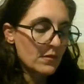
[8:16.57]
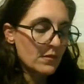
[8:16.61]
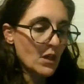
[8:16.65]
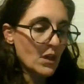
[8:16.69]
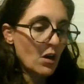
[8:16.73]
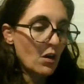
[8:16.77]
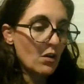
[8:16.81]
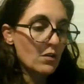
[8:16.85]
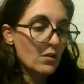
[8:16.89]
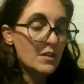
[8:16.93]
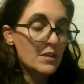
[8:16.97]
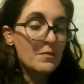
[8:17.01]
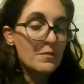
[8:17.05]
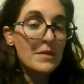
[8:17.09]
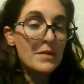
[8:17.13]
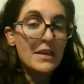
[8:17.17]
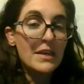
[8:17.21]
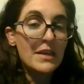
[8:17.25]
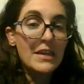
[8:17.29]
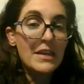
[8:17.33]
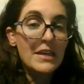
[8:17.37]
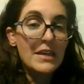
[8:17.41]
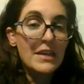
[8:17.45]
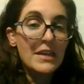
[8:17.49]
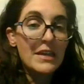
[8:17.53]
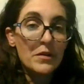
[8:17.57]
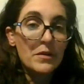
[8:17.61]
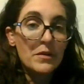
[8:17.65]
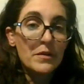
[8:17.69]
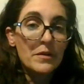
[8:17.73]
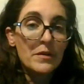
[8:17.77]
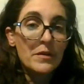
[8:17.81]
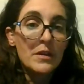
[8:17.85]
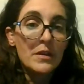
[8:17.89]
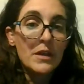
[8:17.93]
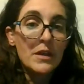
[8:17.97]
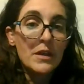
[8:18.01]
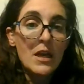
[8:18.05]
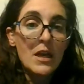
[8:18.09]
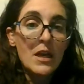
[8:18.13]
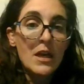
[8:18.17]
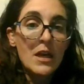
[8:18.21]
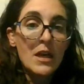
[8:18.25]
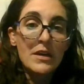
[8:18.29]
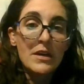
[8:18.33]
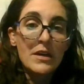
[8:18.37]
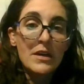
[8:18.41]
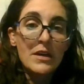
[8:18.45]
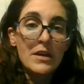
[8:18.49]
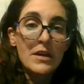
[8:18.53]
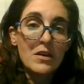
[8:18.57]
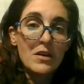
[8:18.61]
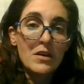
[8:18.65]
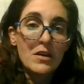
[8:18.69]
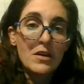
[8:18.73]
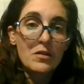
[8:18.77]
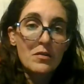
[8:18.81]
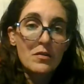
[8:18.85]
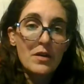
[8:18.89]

Ultimate Evil, but he was also